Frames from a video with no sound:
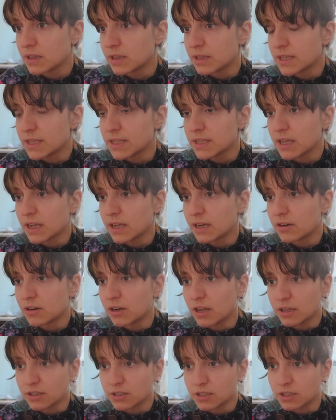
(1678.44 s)
this I
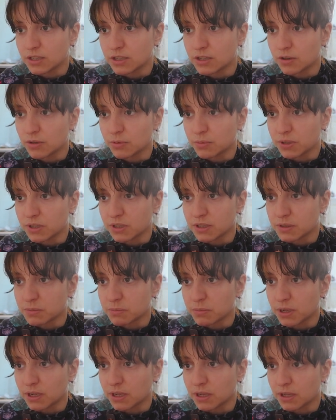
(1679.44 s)
don't actually know, because
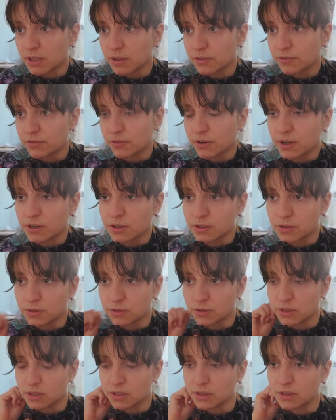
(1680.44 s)
my friend
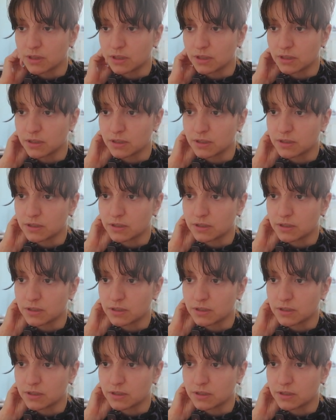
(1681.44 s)
who did the